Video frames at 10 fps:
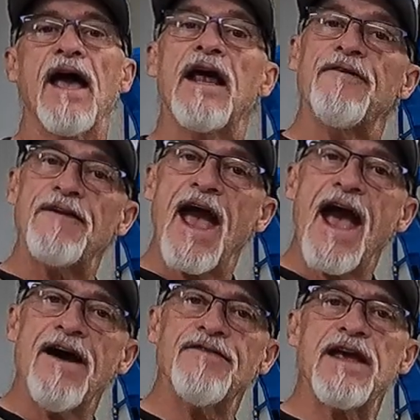And if you
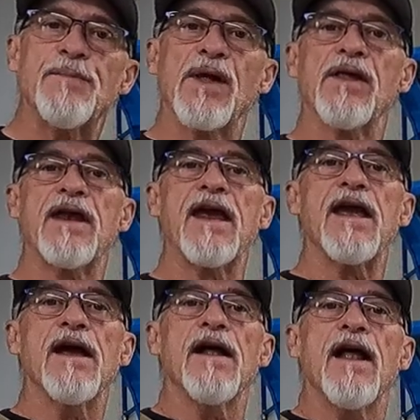have the
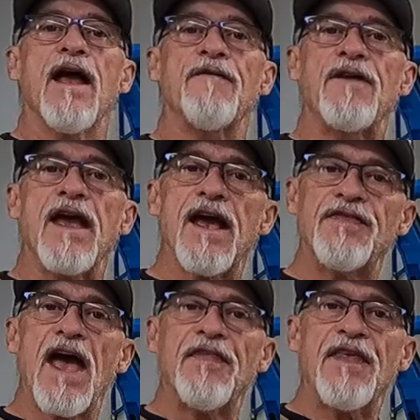ability, if you
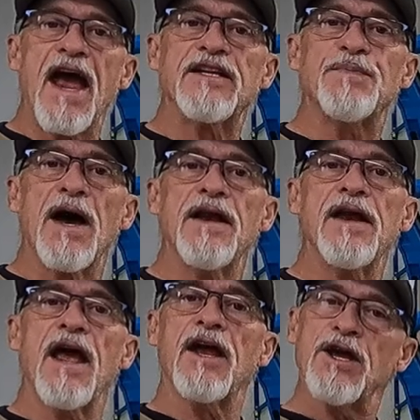hit that thanks
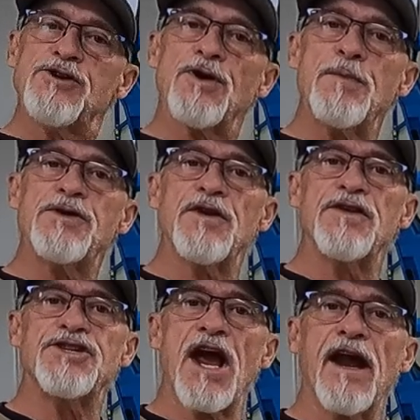button and contribute to
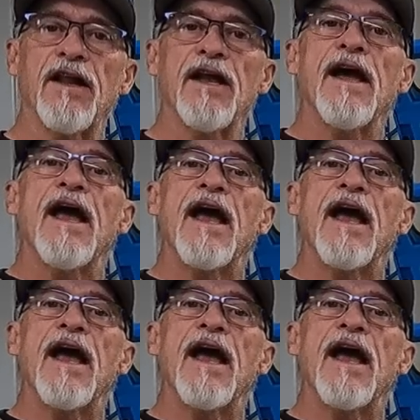the channel,